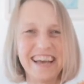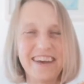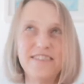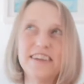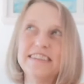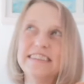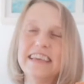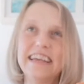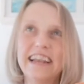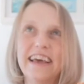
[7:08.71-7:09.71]
I'm
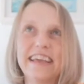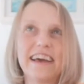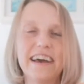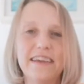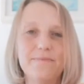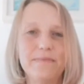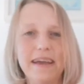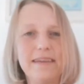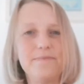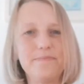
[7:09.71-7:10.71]
noticing like I
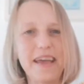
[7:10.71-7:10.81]
my